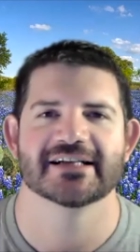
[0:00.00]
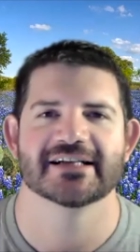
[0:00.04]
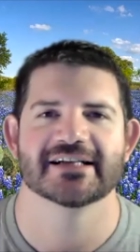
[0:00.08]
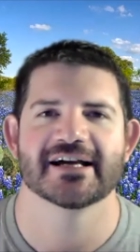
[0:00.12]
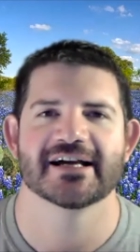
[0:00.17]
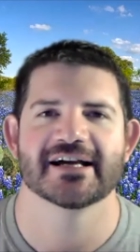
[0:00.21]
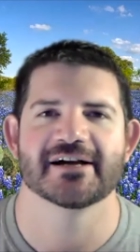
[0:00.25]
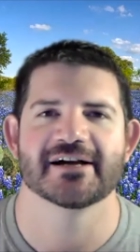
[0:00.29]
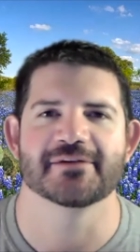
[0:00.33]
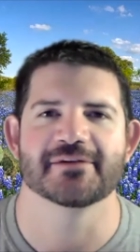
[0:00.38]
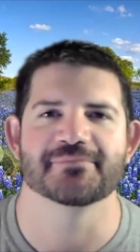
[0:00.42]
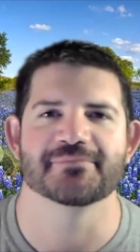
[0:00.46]

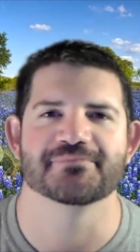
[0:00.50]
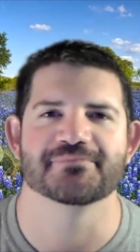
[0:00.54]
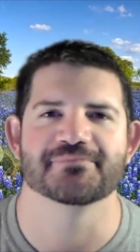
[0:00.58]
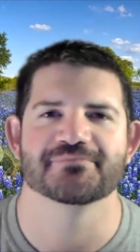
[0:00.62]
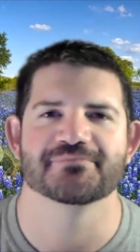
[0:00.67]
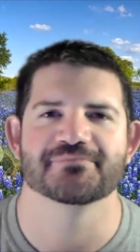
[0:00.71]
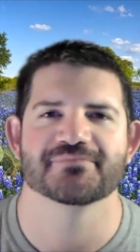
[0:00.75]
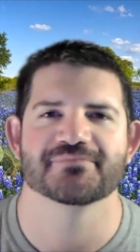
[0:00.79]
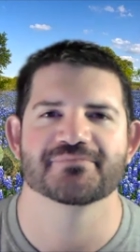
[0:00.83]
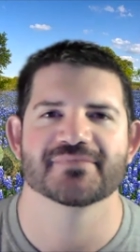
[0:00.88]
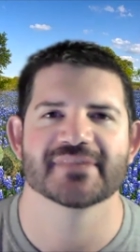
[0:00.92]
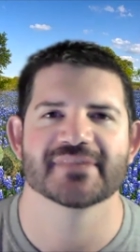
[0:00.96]
Um,
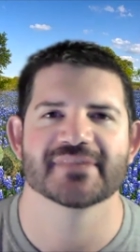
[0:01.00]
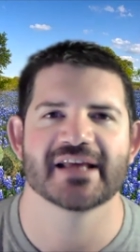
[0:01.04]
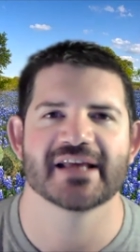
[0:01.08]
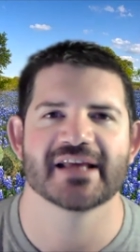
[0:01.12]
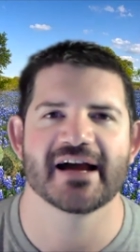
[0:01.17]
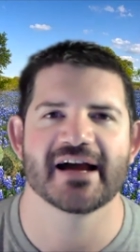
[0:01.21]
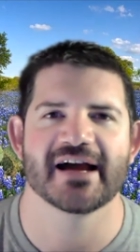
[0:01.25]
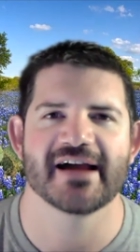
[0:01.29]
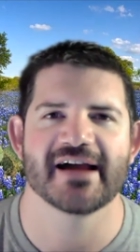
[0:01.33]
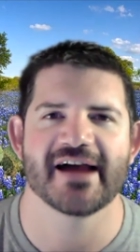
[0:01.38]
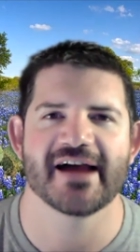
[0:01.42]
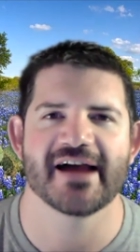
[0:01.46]

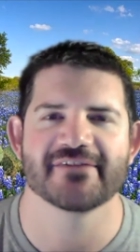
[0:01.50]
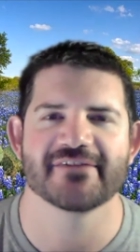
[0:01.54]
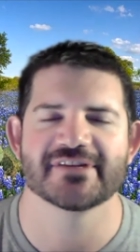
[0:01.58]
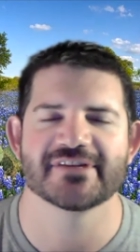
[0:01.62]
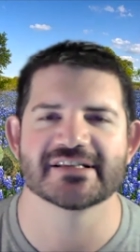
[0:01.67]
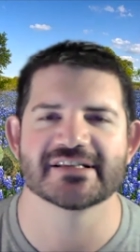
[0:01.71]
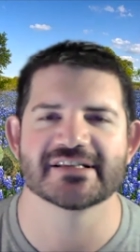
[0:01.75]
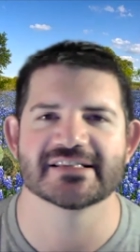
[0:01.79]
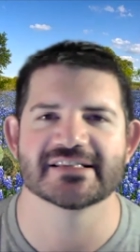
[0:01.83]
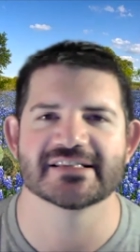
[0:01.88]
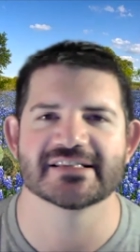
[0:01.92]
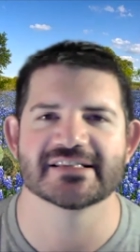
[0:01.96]
I have
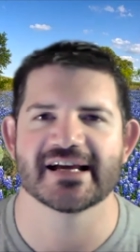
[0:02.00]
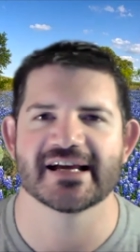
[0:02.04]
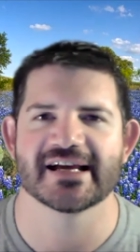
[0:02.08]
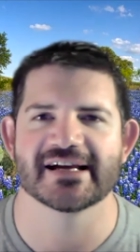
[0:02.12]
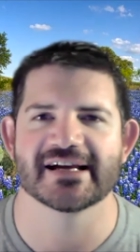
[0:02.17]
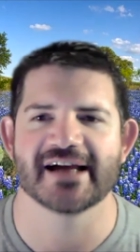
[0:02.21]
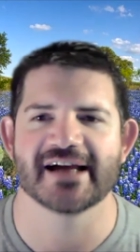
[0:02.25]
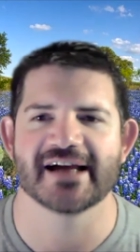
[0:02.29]
this, uh,